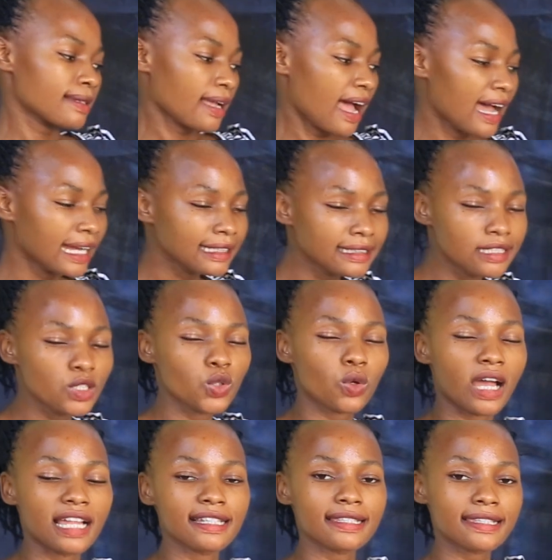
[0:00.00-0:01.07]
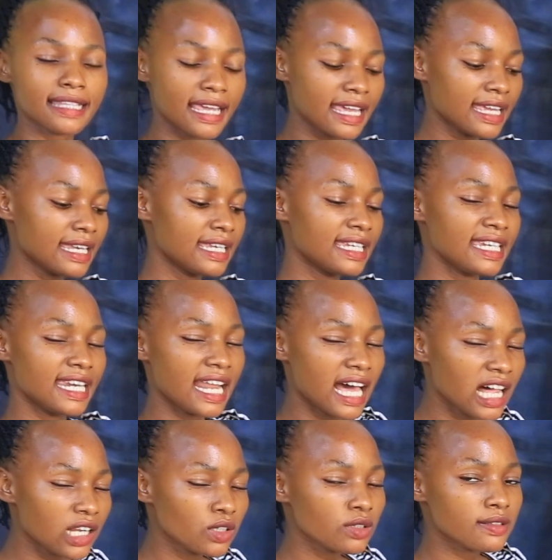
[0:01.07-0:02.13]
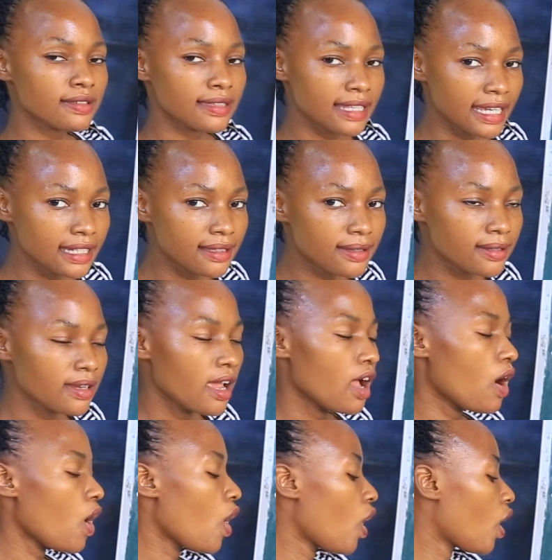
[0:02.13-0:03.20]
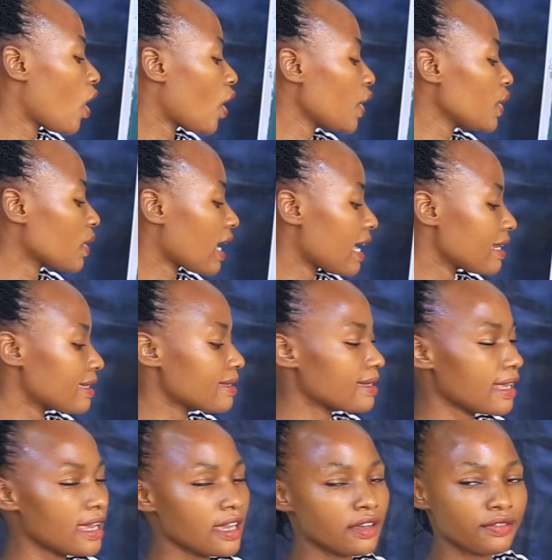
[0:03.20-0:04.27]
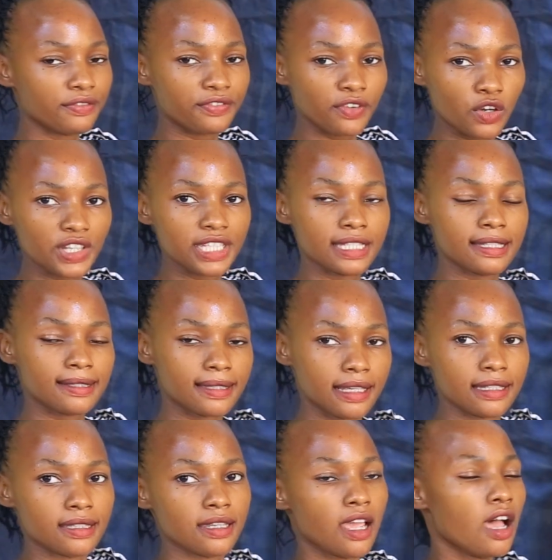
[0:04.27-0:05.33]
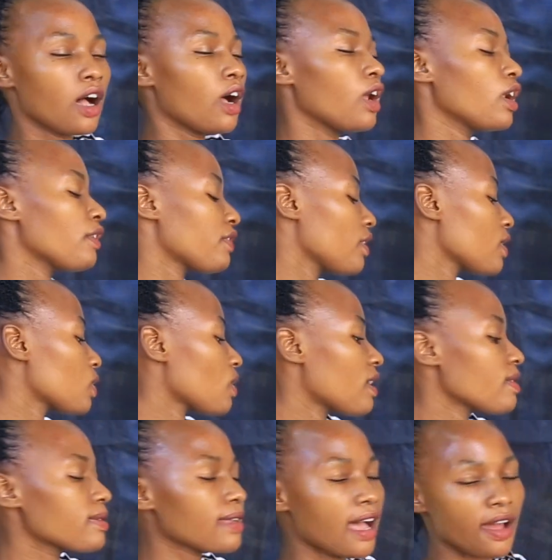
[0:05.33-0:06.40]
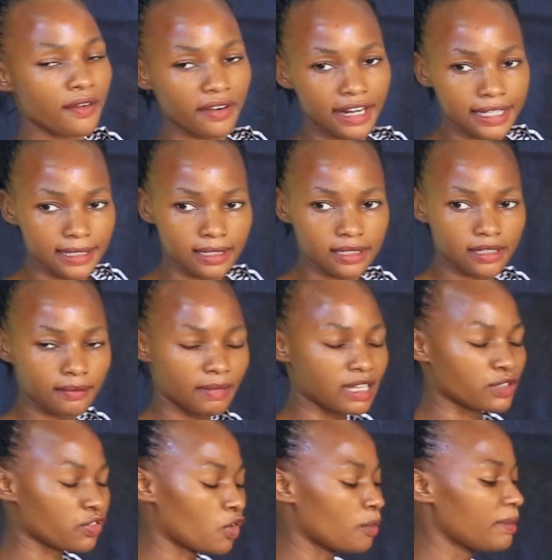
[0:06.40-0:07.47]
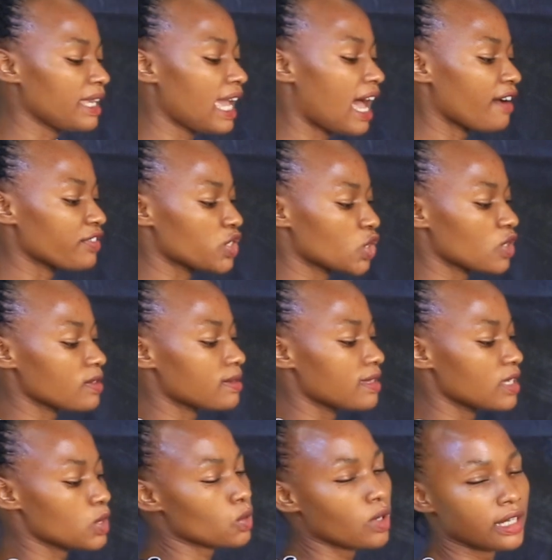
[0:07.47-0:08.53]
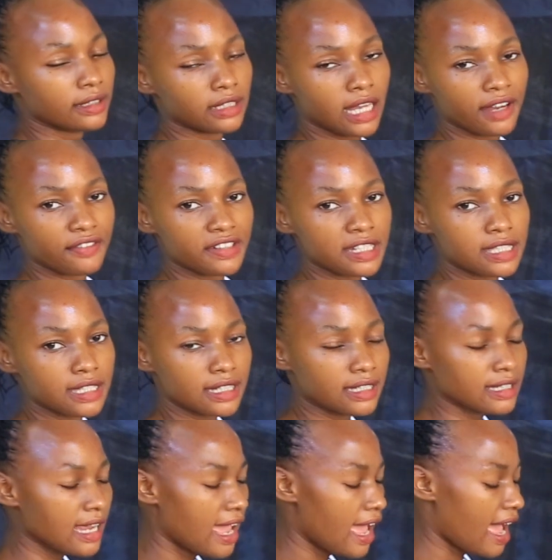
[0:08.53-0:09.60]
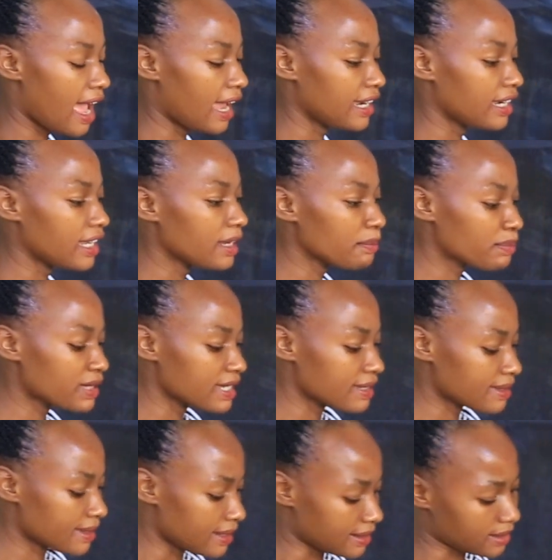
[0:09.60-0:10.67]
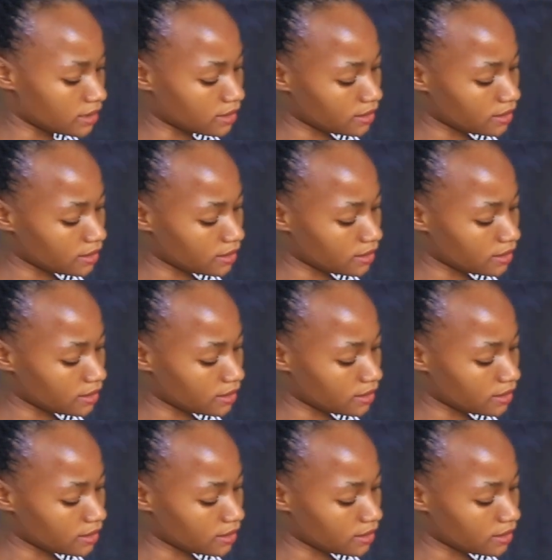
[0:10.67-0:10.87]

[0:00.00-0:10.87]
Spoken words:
hard, you can say null set. Or you can say void set. All of those ones are right. But for me, I've chose this one. I've written an empty set.